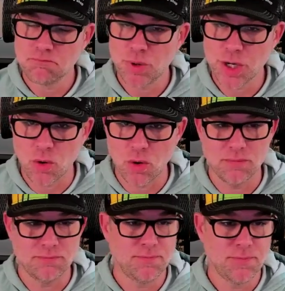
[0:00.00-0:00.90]
Pretty
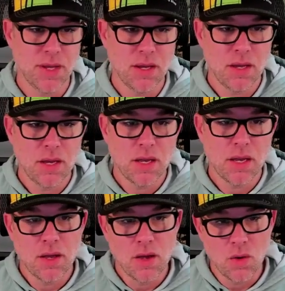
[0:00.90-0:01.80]
cool.
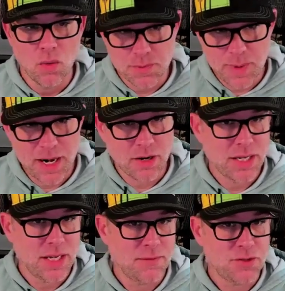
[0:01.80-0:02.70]
What's
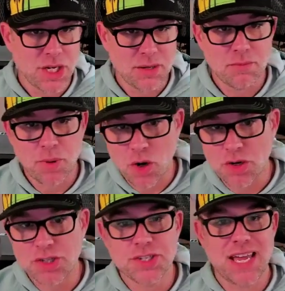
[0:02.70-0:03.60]
better, if Jim
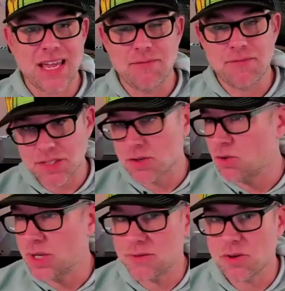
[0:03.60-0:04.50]
purchased a
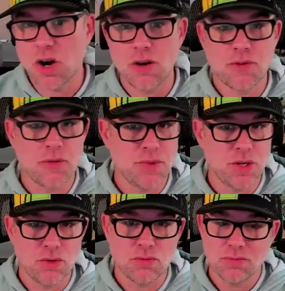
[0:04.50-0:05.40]
physical gift card from
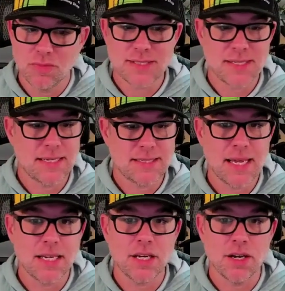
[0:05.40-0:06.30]
you, let's say
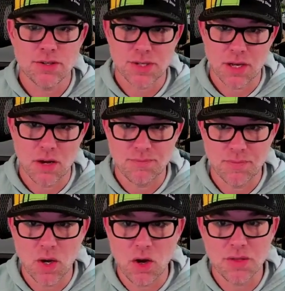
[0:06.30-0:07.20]
10 years ago,
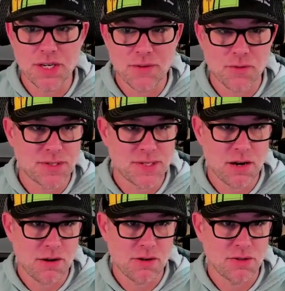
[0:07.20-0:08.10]
all the different
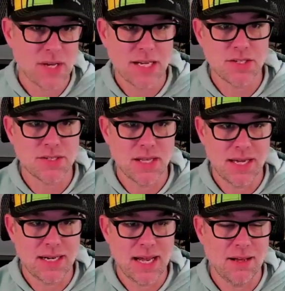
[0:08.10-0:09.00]
scenarios I just
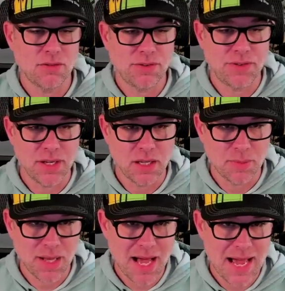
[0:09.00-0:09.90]
laid out still
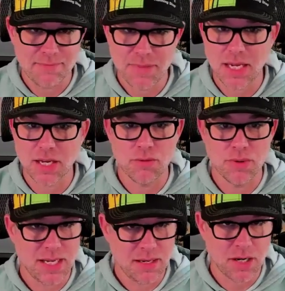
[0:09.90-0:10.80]
apply. He can
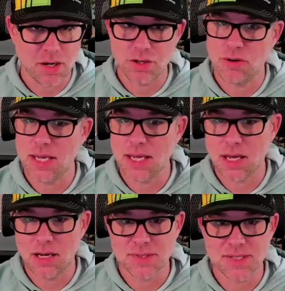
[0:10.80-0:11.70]
redeem it on your
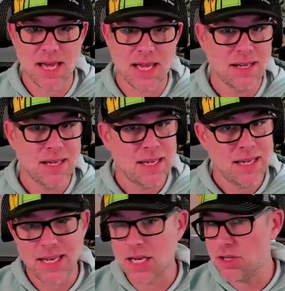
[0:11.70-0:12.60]
ecom site.
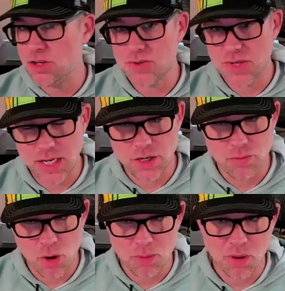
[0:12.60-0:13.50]
He can use it in
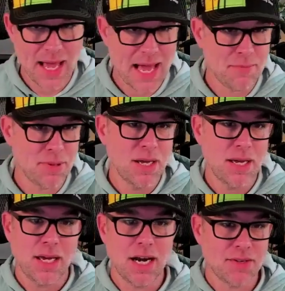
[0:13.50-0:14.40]
your mobile app.
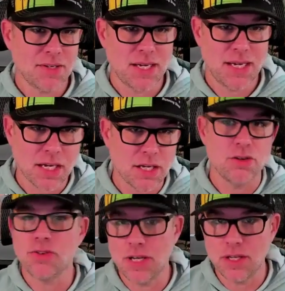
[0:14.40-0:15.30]
And obviously, he can
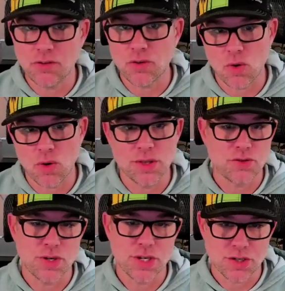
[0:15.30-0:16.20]
use it in store in the
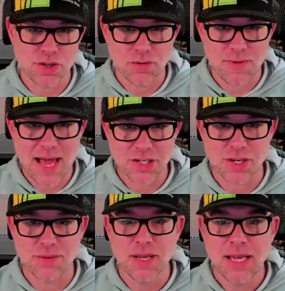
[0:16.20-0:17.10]
traditional
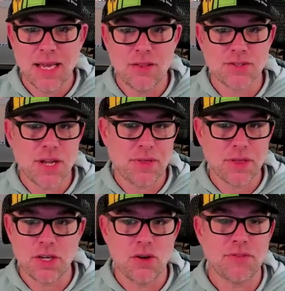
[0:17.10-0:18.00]
fashion. And there's
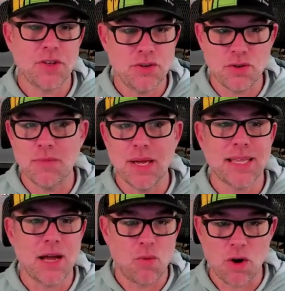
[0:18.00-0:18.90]
nothing that you have to do to
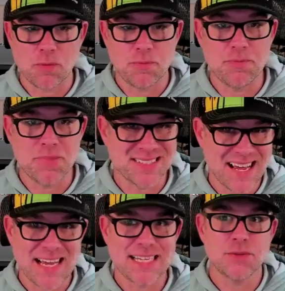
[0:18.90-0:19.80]
make that work
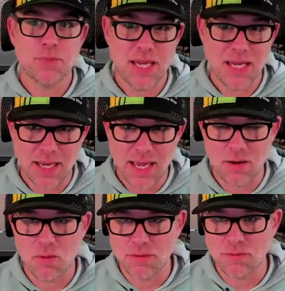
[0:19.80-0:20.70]
besides being
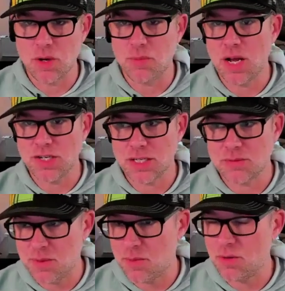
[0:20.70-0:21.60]
a Run Free
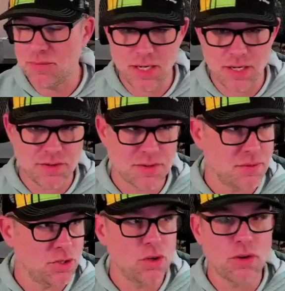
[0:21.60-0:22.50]
project member. It is
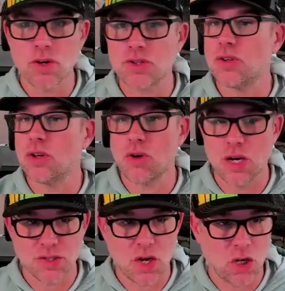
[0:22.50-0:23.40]
universal
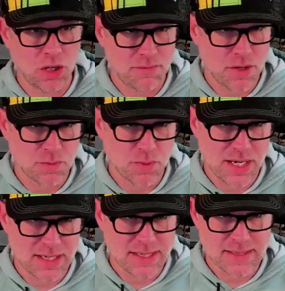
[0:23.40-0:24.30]
across all of those
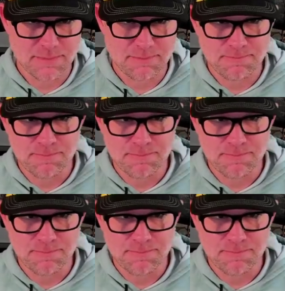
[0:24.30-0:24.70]
places.